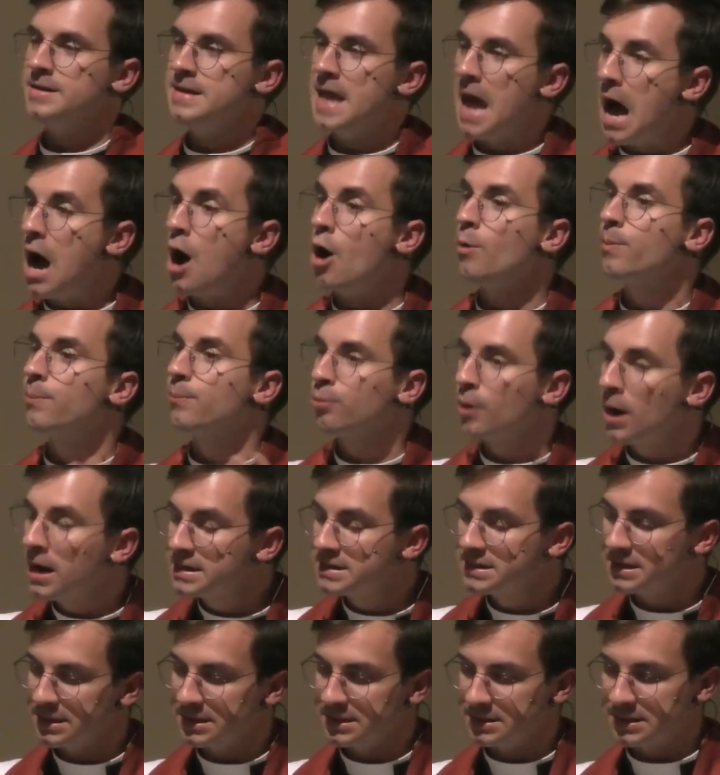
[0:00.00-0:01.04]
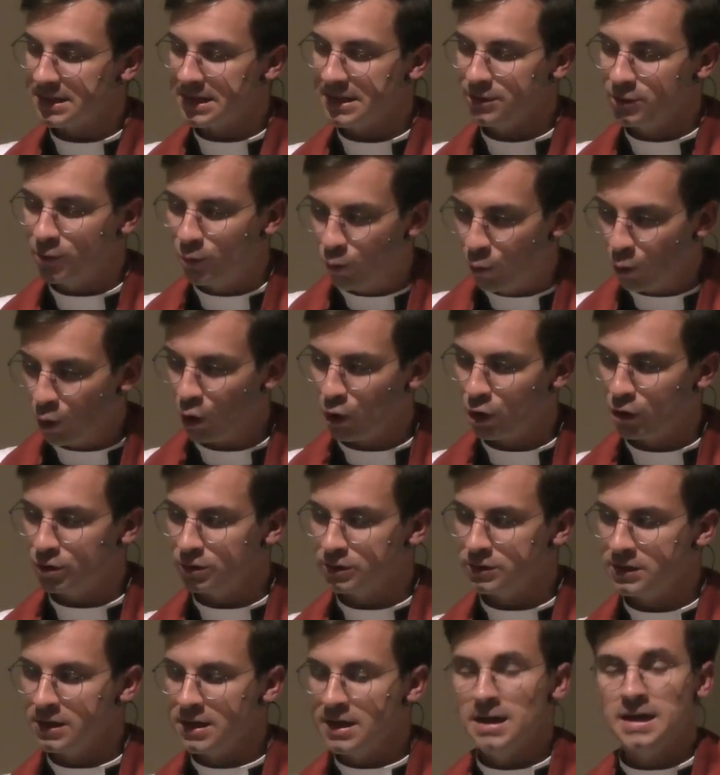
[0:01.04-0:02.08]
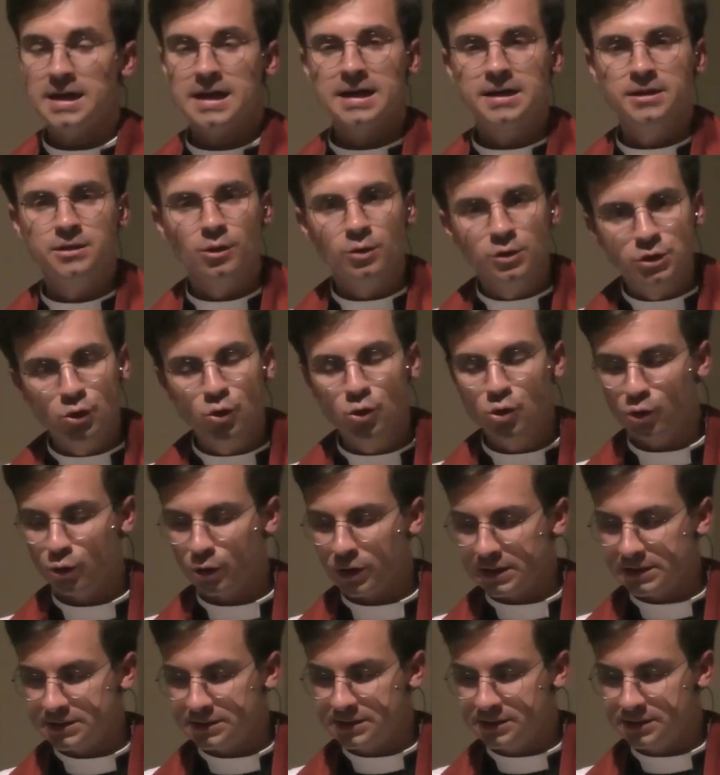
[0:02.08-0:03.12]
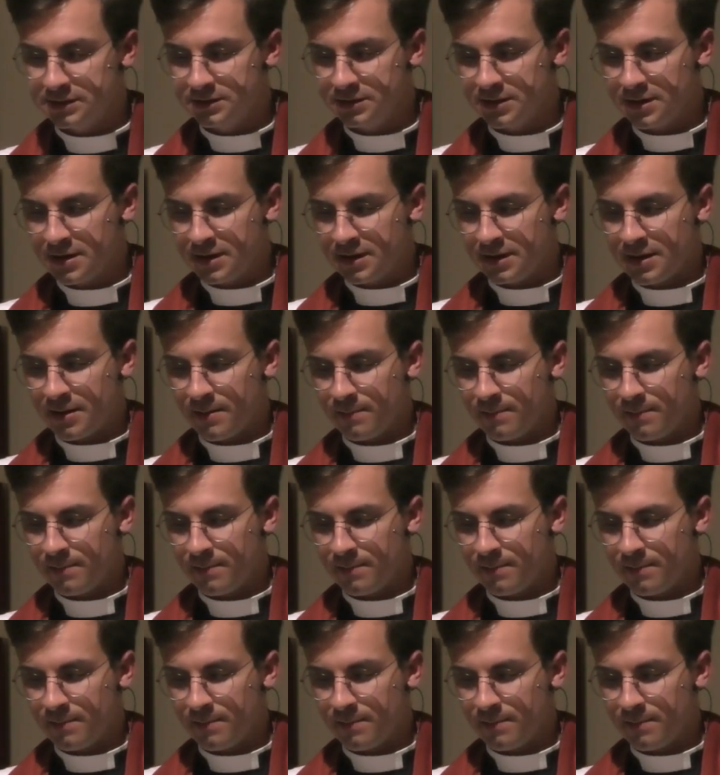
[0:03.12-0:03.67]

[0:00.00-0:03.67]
now present in the world in the Eucharist,